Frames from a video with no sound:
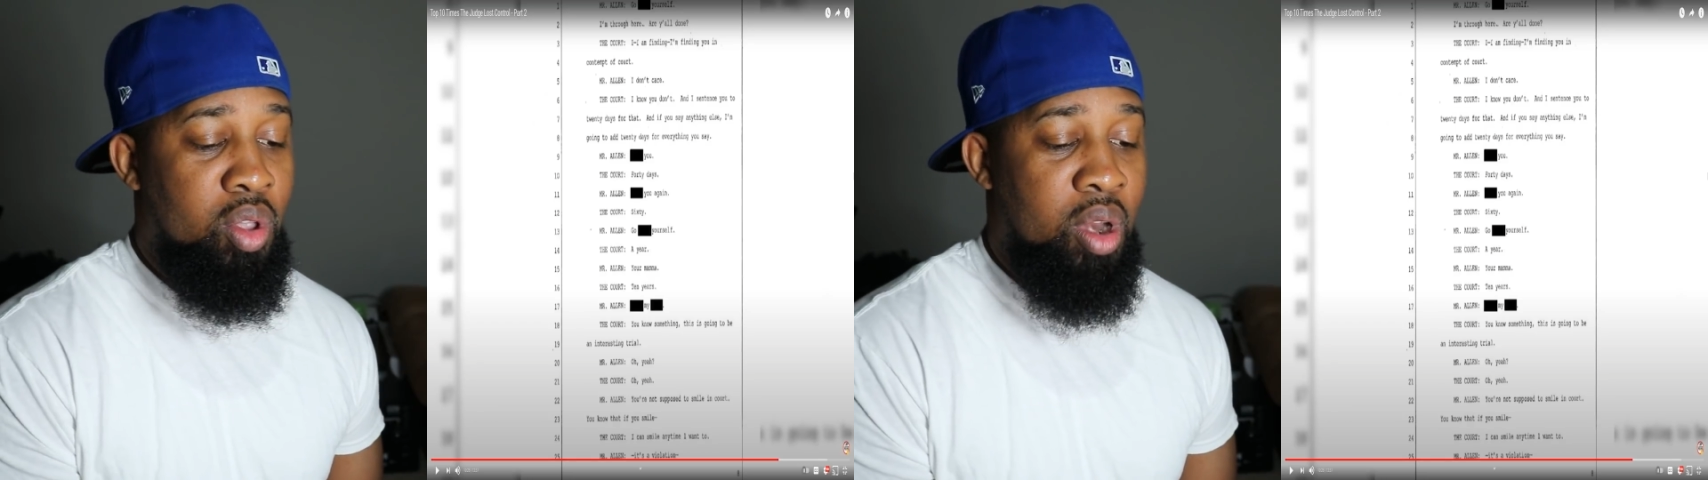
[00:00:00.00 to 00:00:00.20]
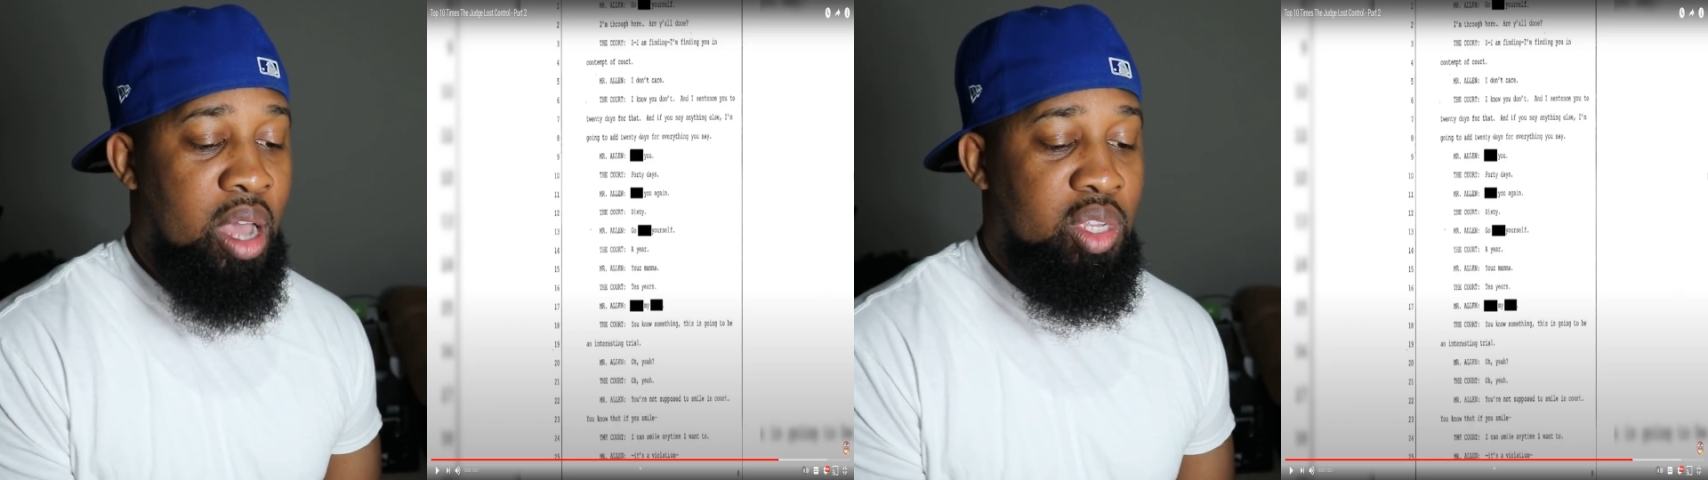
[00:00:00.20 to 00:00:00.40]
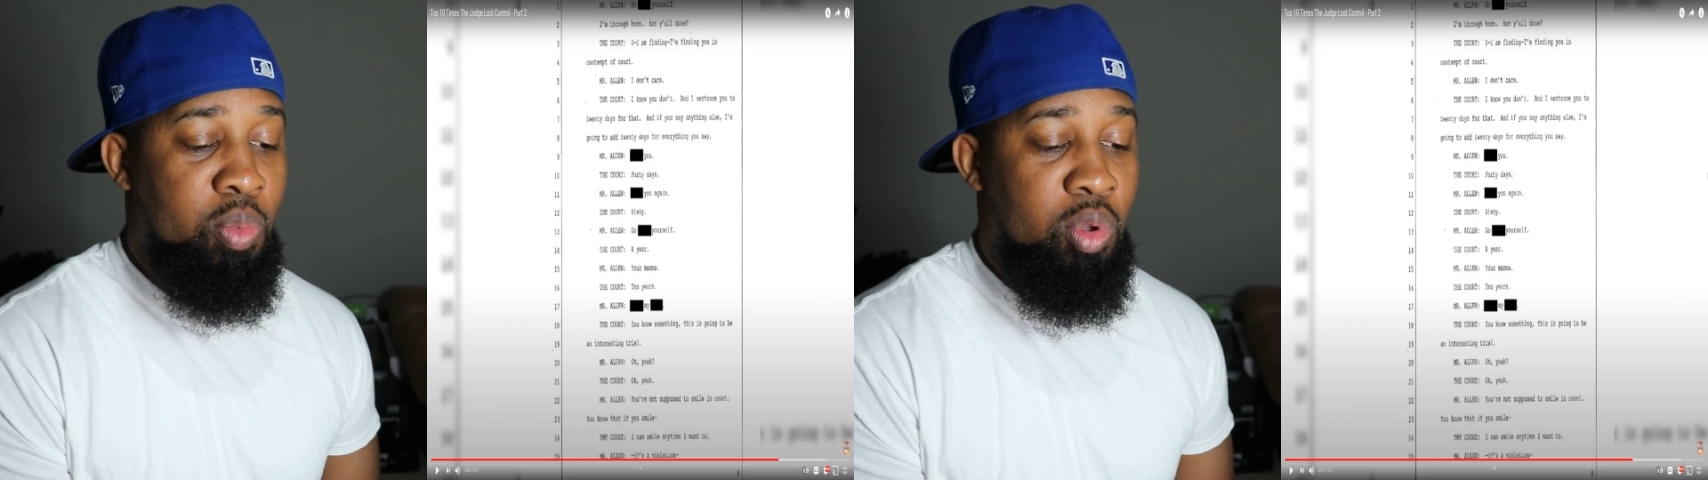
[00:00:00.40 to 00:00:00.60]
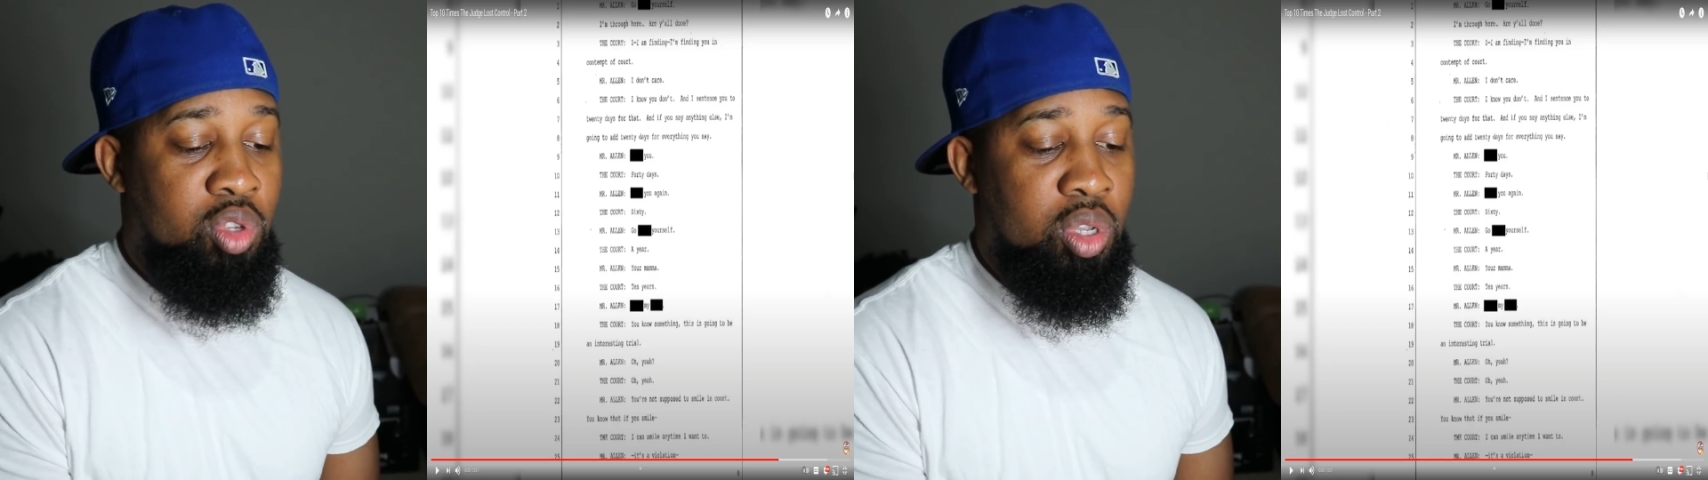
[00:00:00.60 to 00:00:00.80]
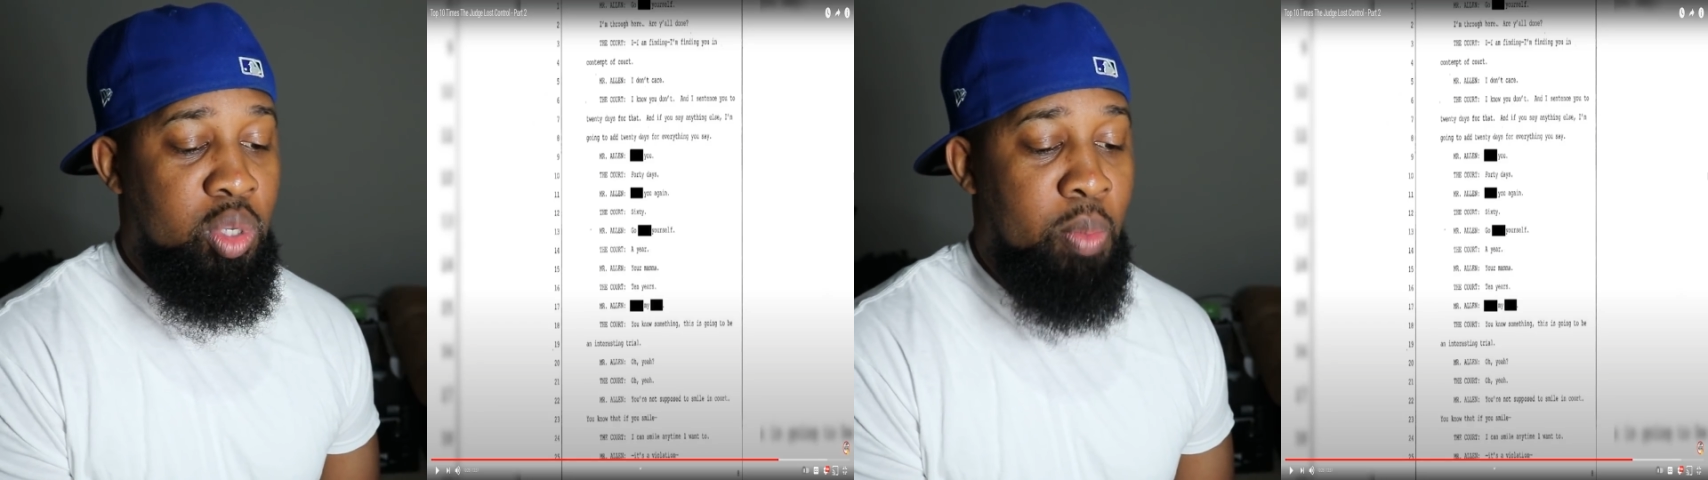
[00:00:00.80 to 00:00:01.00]
you're not
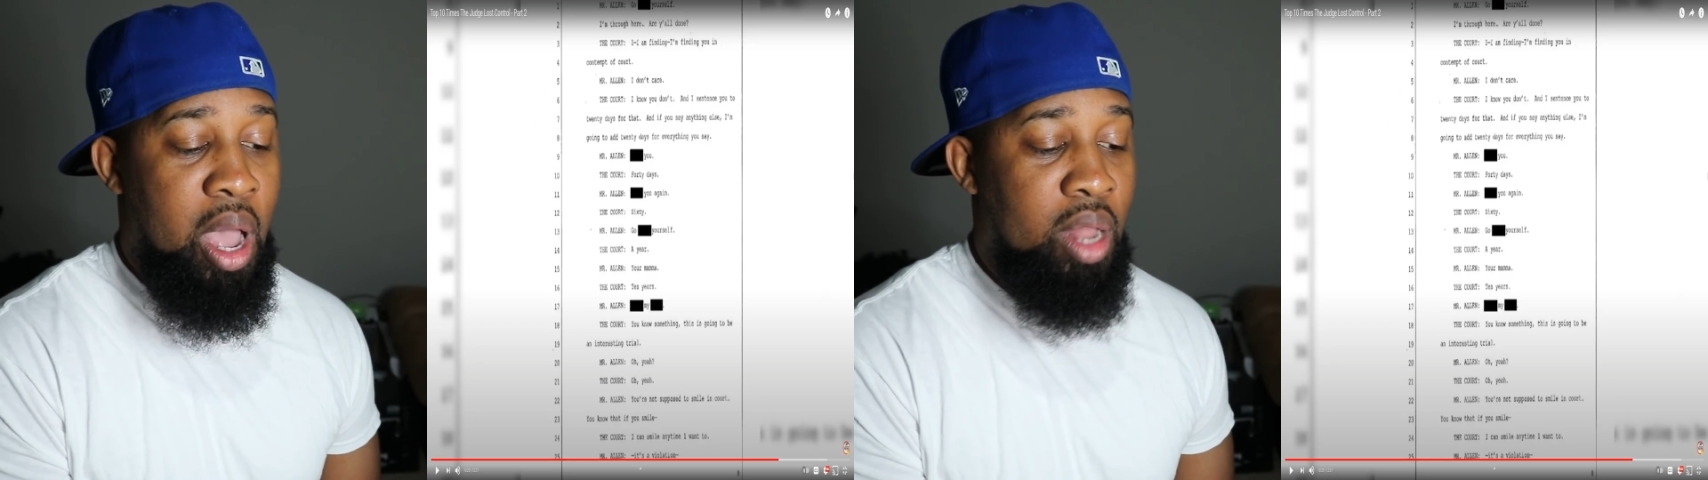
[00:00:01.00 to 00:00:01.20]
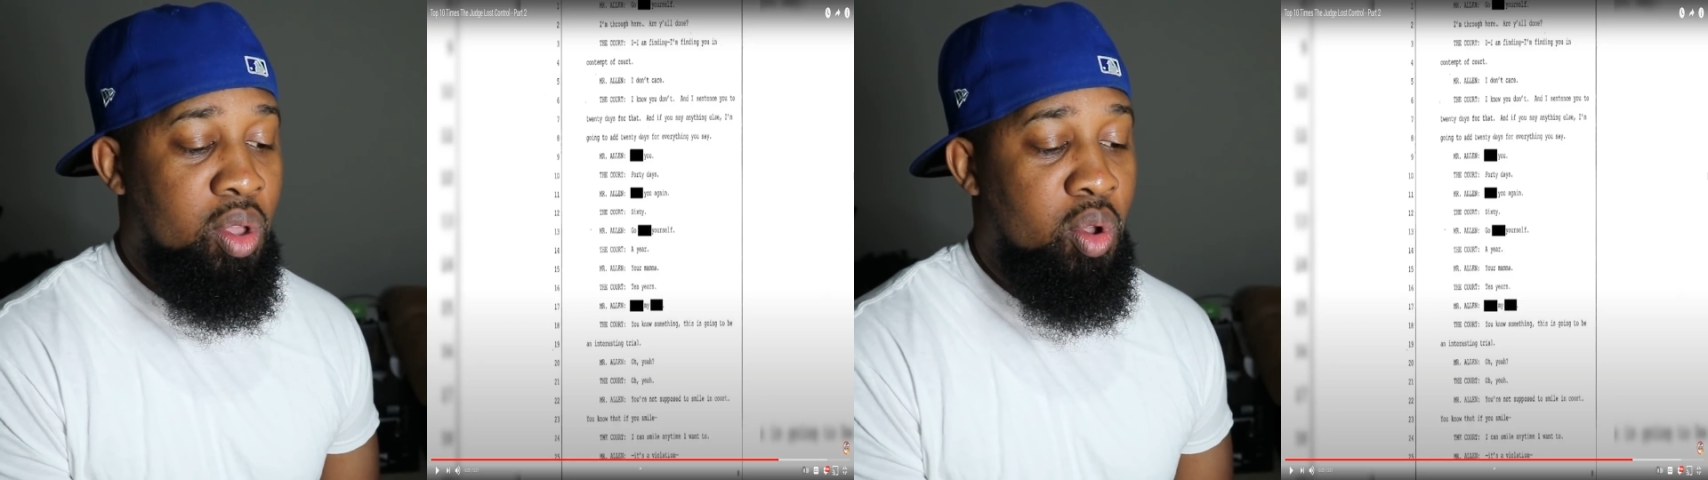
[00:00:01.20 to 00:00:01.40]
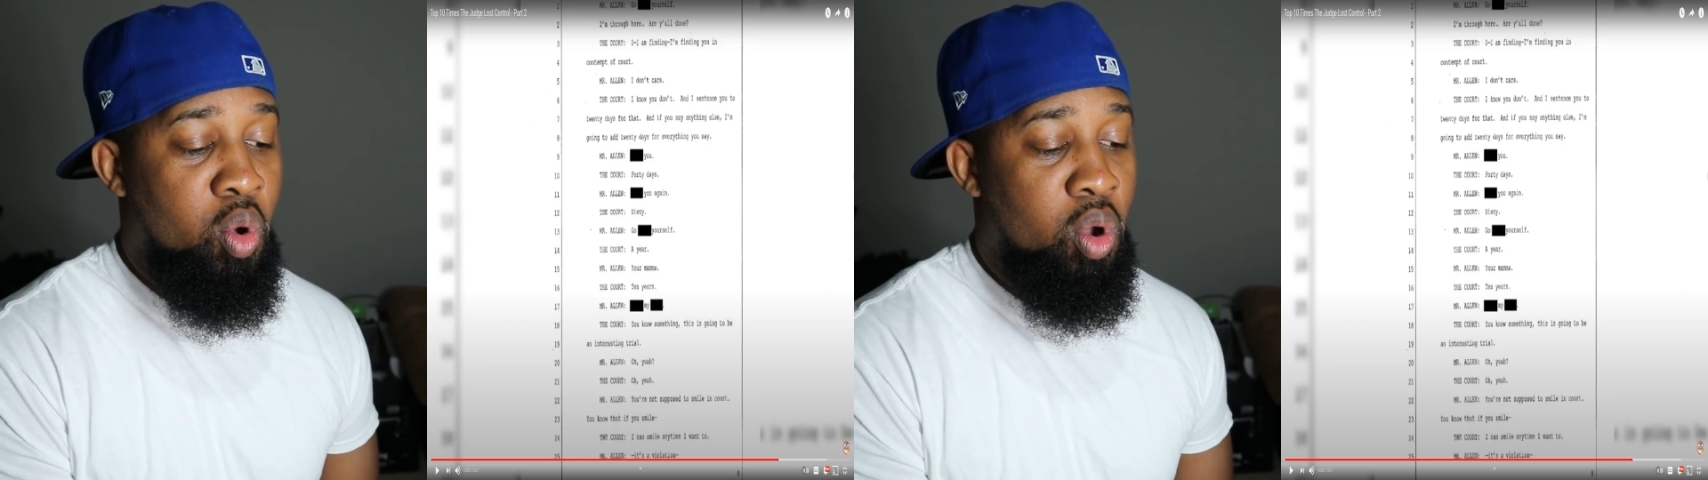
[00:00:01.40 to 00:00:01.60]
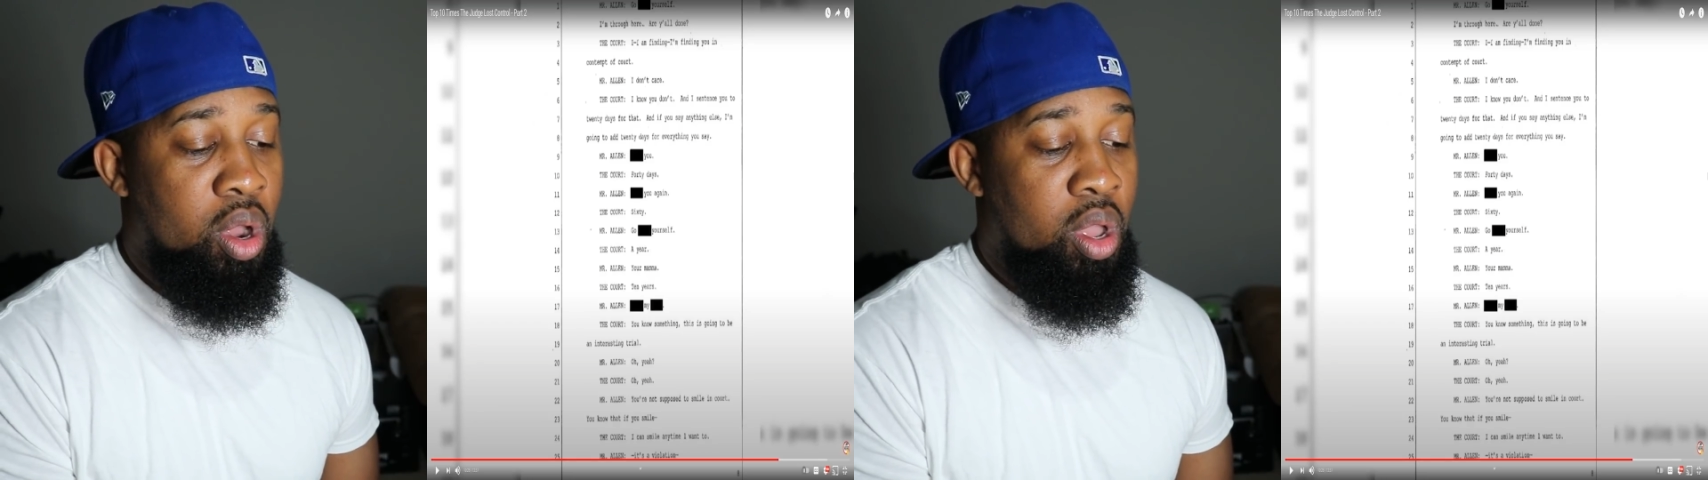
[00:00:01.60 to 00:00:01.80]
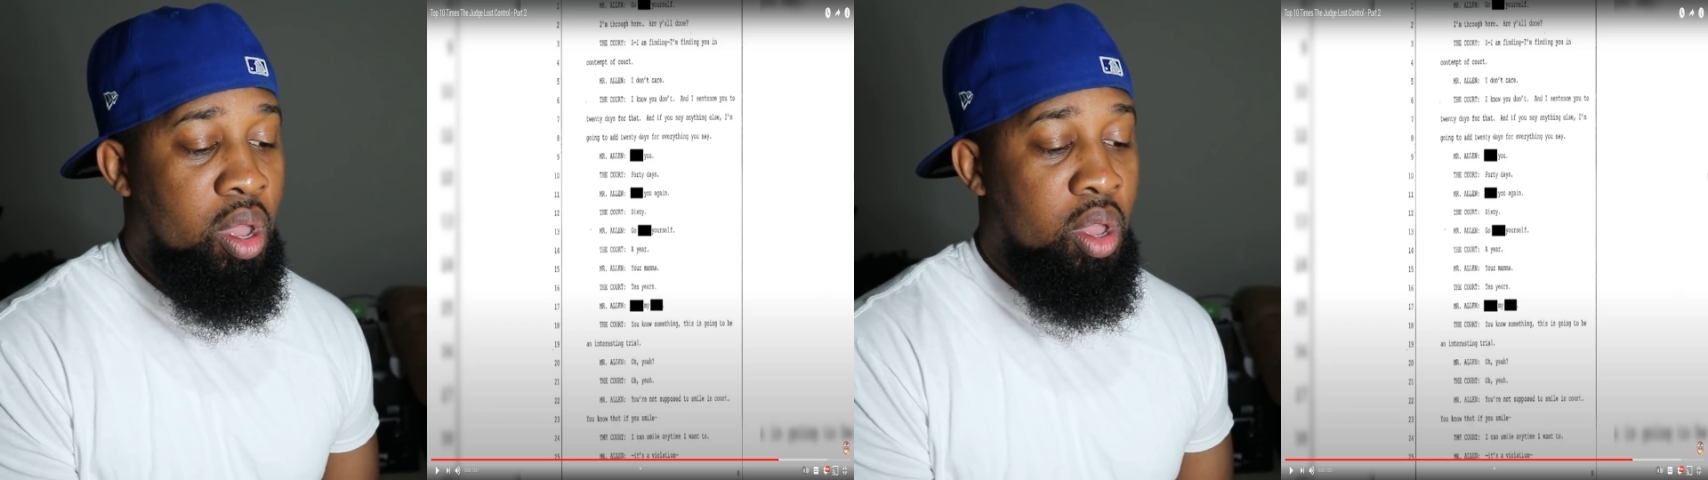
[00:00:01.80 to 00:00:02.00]
supposed to smile in court.